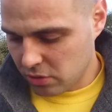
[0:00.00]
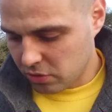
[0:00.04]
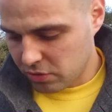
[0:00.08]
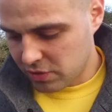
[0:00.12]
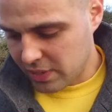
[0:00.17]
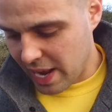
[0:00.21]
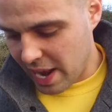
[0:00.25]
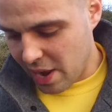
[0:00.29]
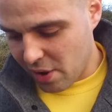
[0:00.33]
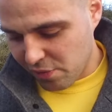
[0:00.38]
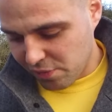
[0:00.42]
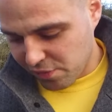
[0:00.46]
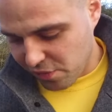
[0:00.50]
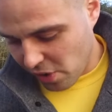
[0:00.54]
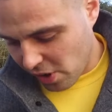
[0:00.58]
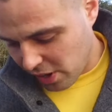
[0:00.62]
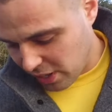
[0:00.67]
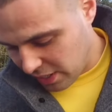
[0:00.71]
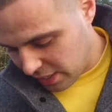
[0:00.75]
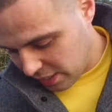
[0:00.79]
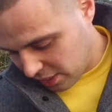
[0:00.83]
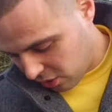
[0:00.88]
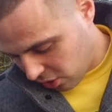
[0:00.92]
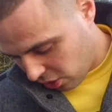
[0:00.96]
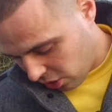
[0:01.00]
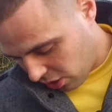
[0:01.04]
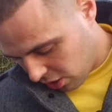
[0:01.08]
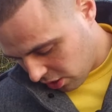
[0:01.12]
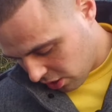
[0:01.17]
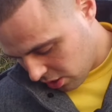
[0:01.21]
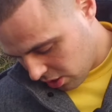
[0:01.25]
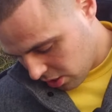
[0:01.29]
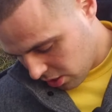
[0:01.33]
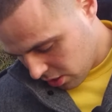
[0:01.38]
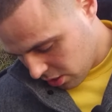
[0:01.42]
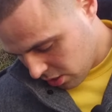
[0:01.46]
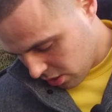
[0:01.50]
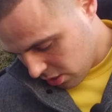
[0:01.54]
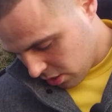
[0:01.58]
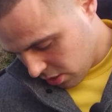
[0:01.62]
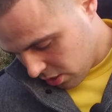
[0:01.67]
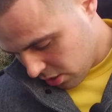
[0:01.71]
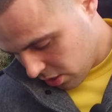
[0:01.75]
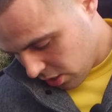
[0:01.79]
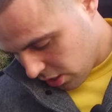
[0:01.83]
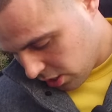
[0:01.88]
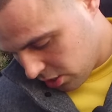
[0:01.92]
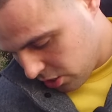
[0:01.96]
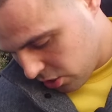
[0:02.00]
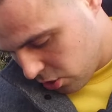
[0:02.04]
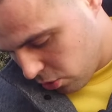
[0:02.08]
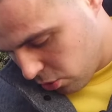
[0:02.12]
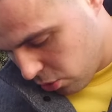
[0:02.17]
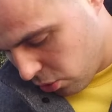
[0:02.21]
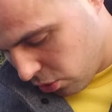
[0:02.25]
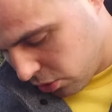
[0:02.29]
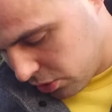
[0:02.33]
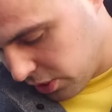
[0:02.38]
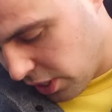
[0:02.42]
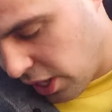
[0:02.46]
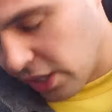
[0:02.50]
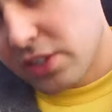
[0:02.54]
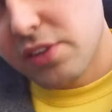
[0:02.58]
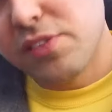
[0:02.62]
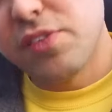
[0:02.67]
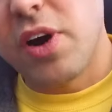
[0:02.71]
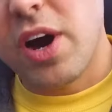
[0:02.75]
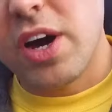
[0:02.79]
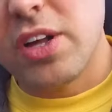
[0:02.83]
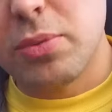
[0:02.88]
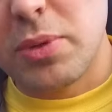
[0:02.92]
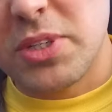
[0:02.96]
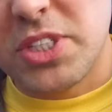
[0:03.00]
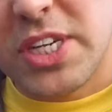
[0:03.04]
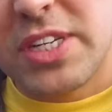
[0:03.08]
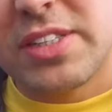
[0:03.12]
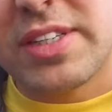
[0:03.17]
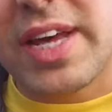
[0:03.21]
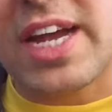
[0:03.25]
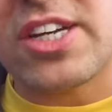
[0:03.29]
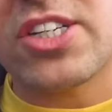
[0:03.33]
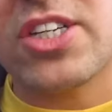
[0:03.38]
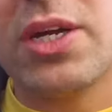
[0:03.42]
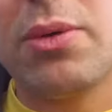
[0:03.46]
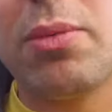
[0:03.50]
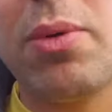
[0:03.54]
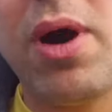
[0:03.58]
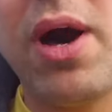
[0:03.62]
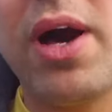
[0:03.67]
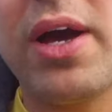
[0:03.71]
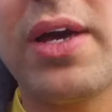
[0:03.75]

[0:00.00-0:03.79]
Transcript: we've now finally got a new audio device which is actually